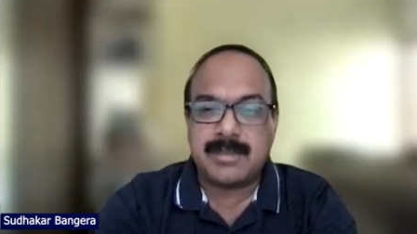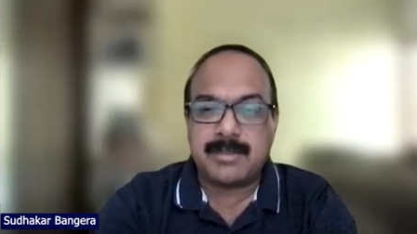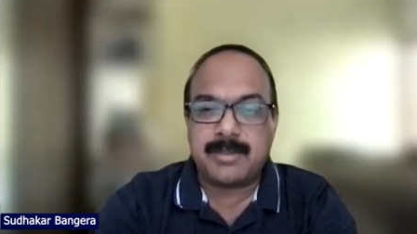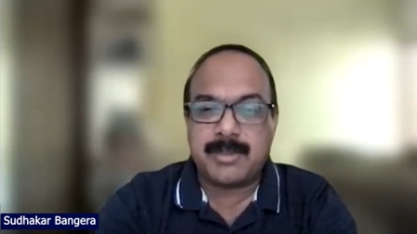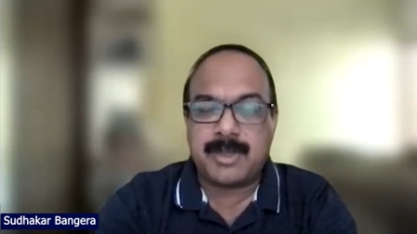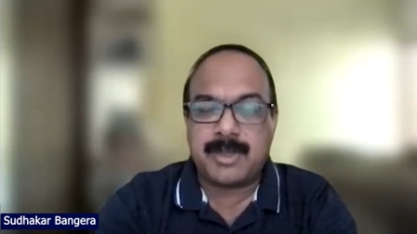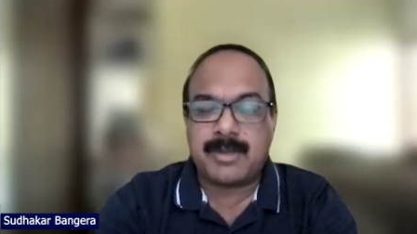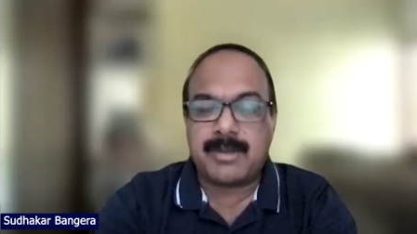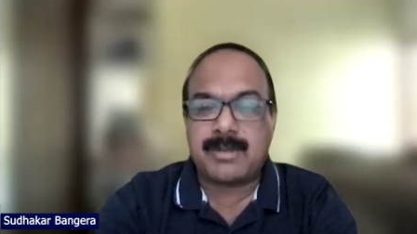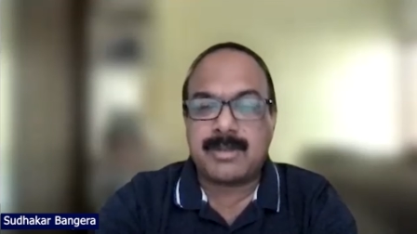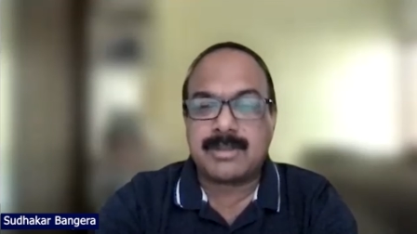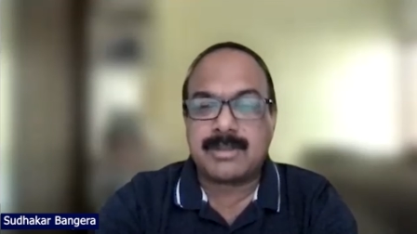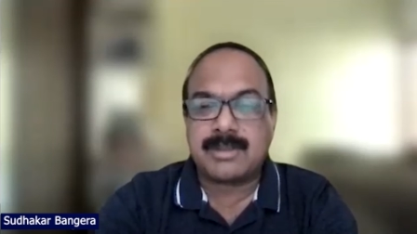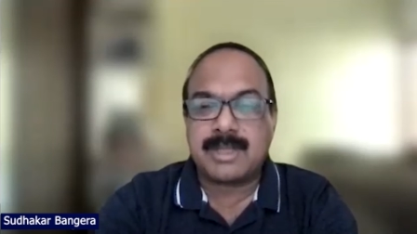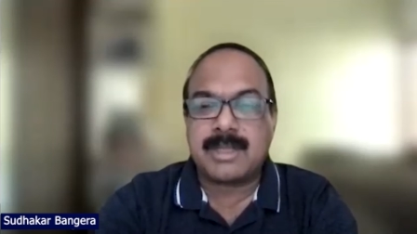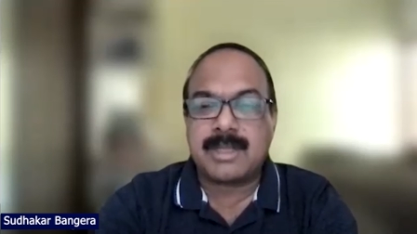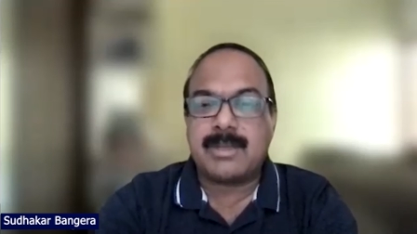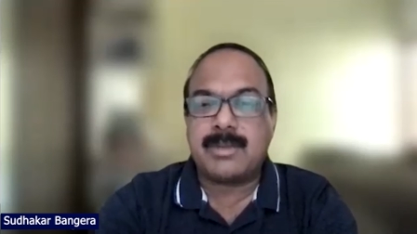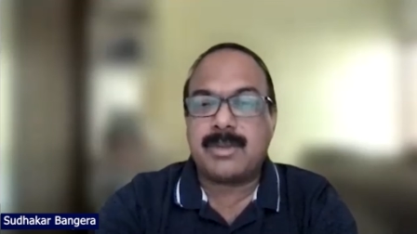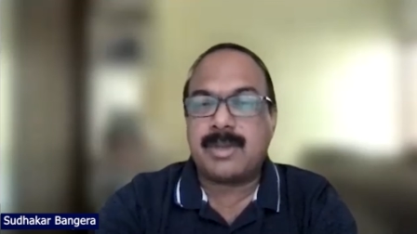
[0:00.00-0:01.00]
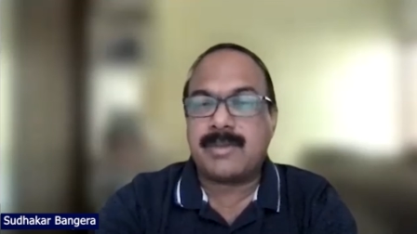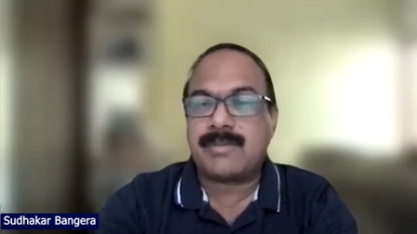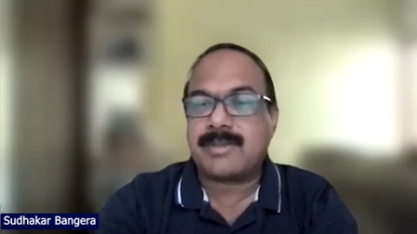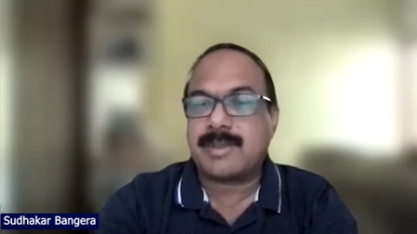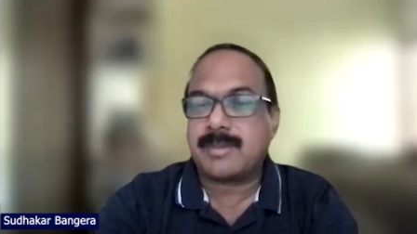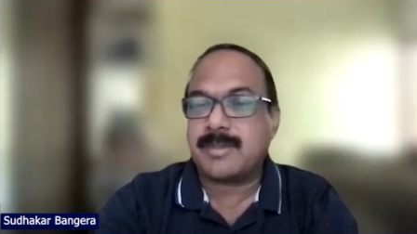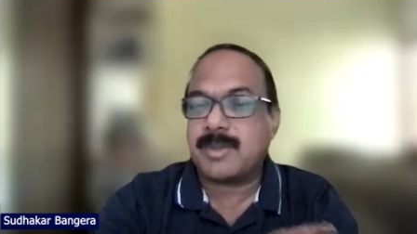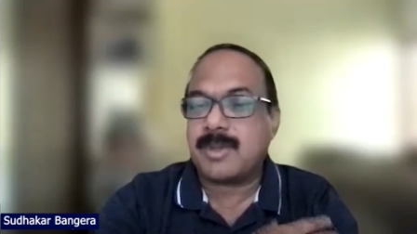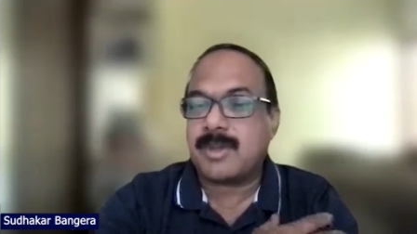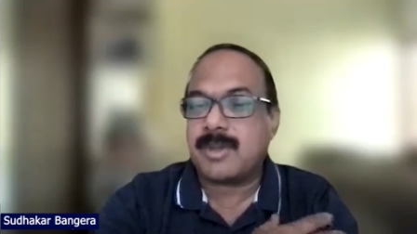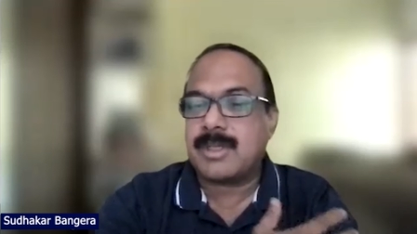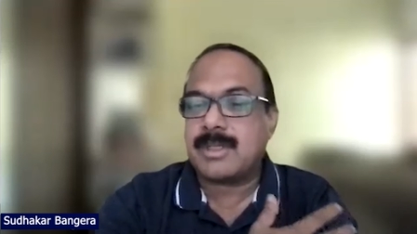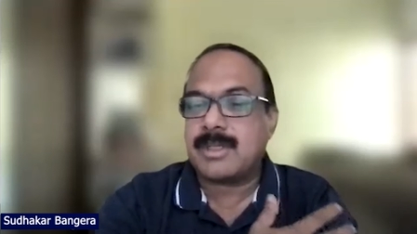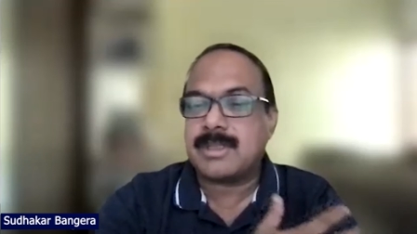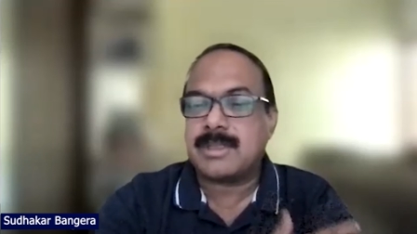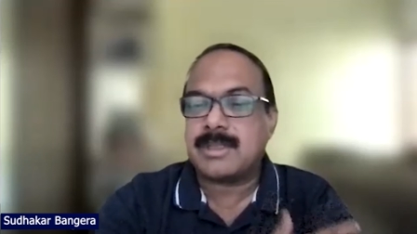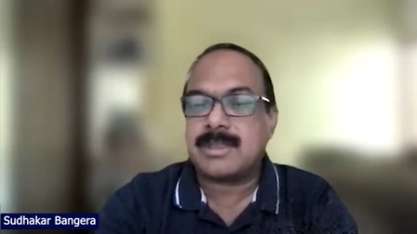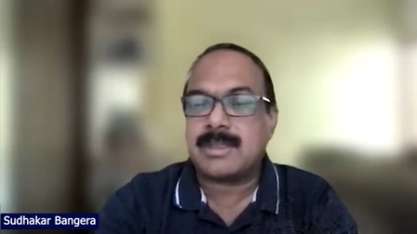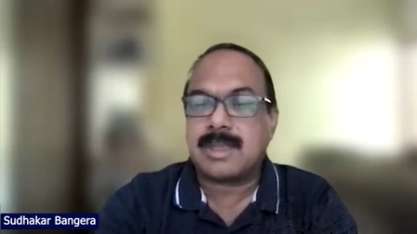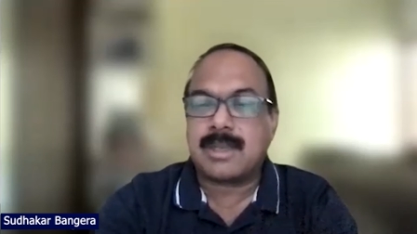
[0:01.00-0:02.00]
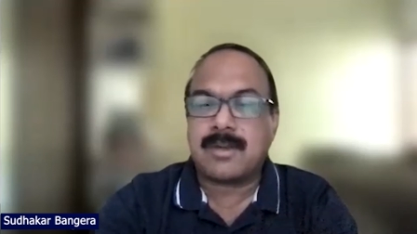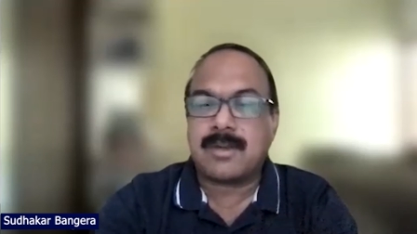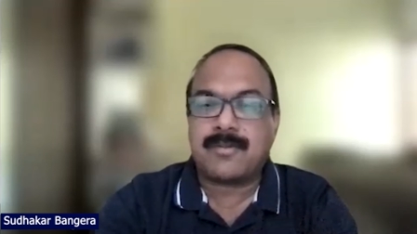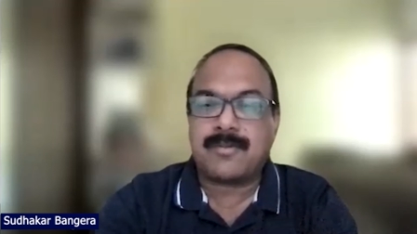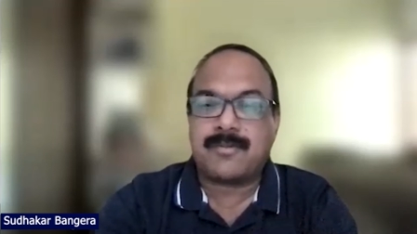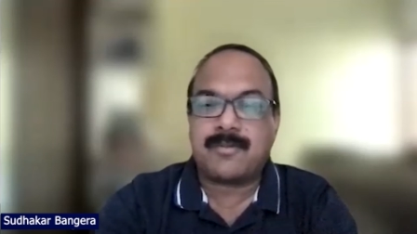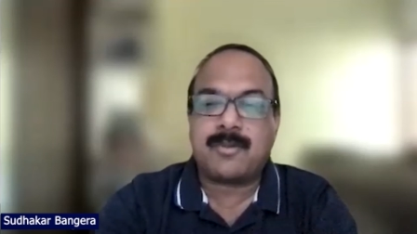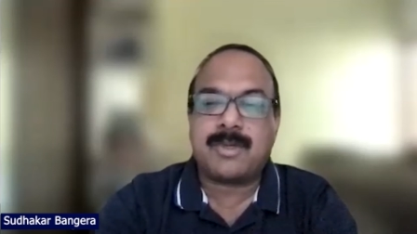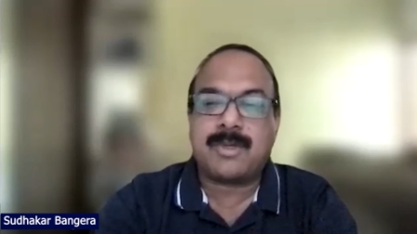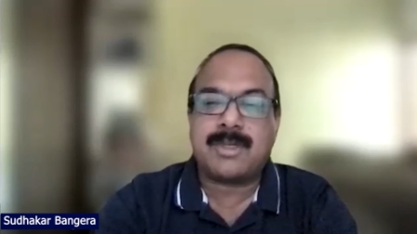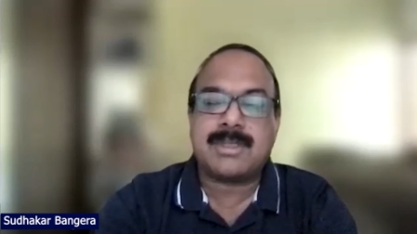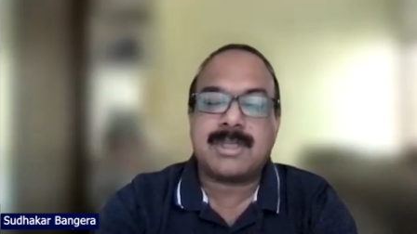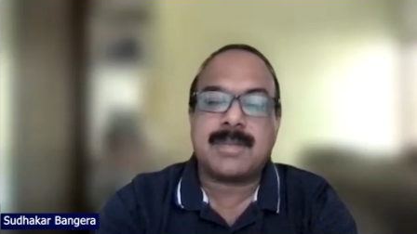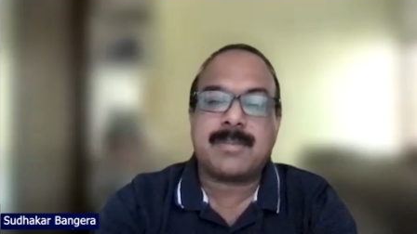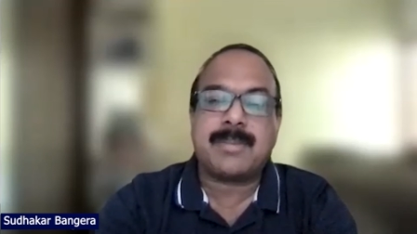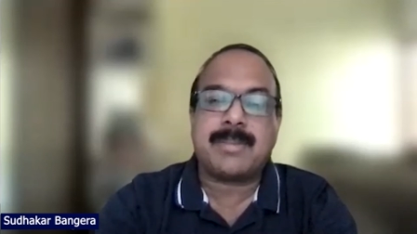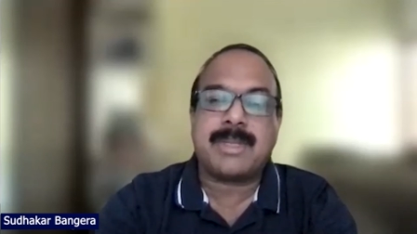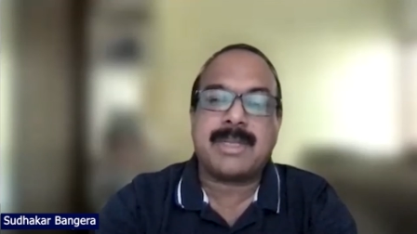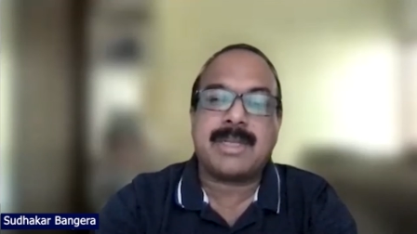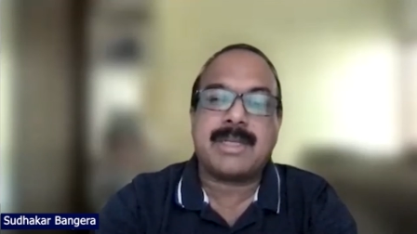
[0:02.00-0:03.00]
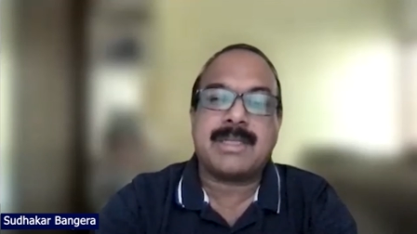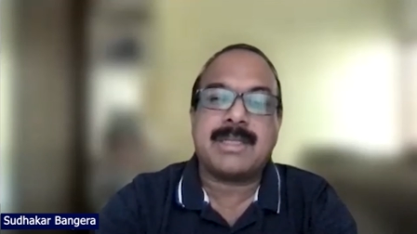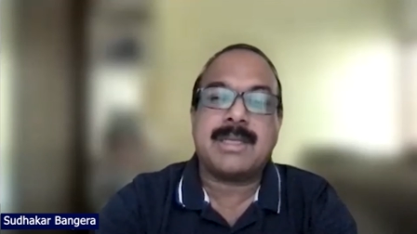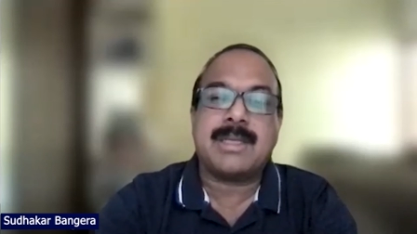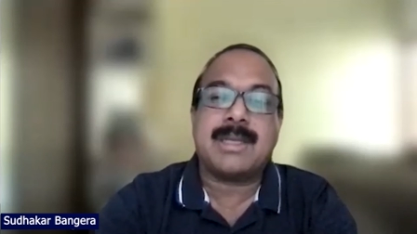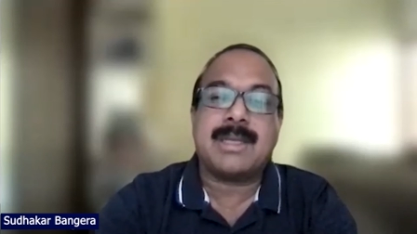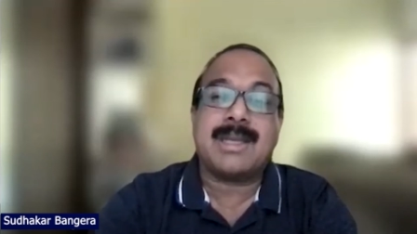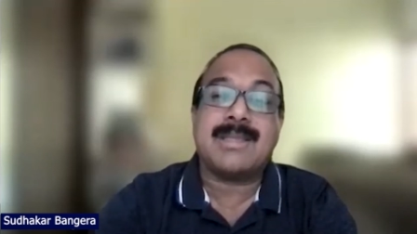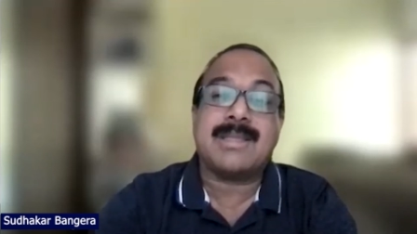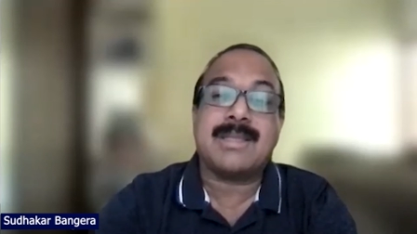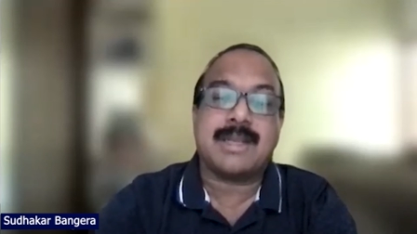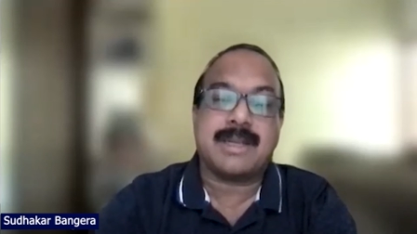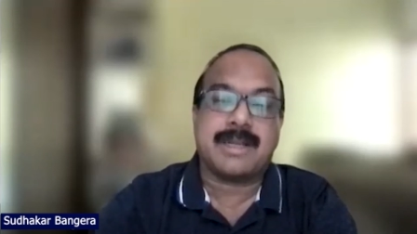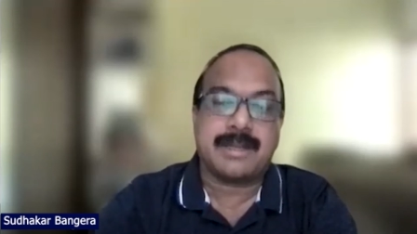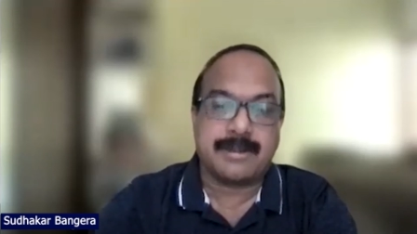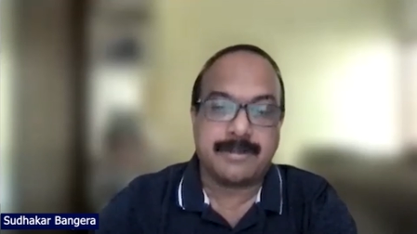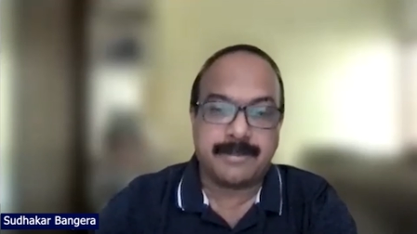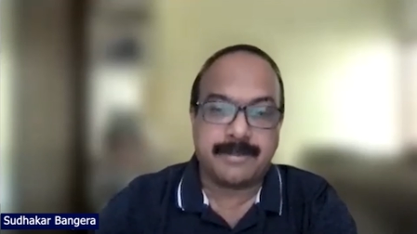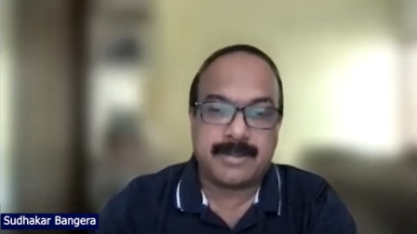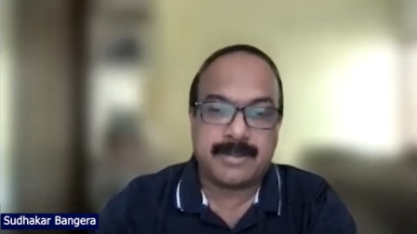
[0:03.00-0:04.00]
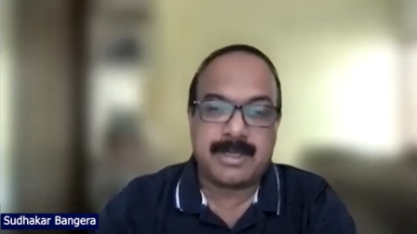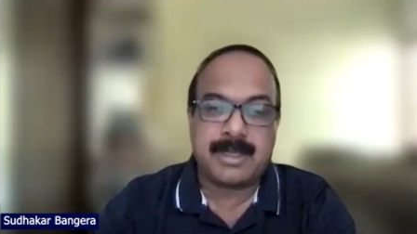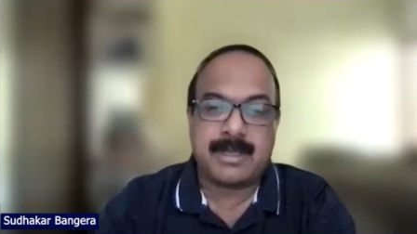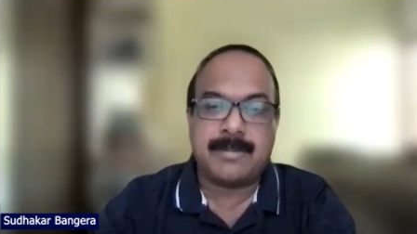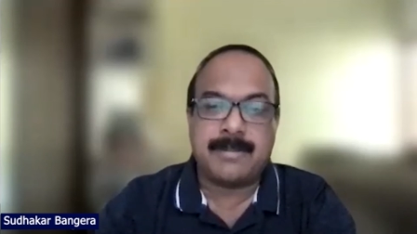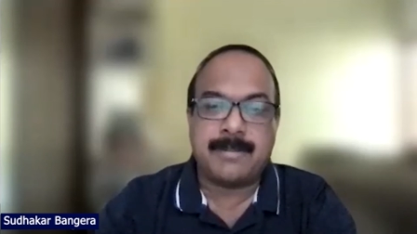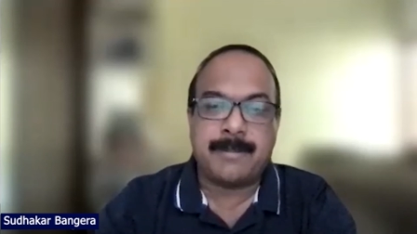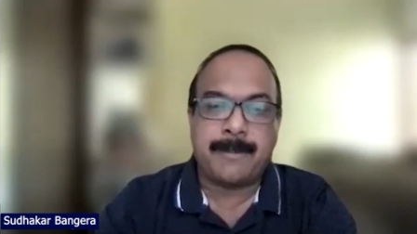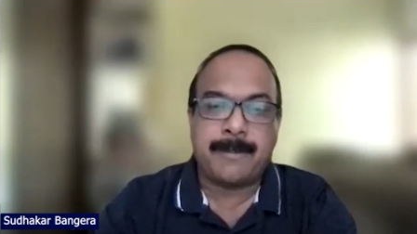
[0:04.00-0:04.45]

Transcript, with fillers: because then you have some knowledge of what is happening at the other end. Yeah.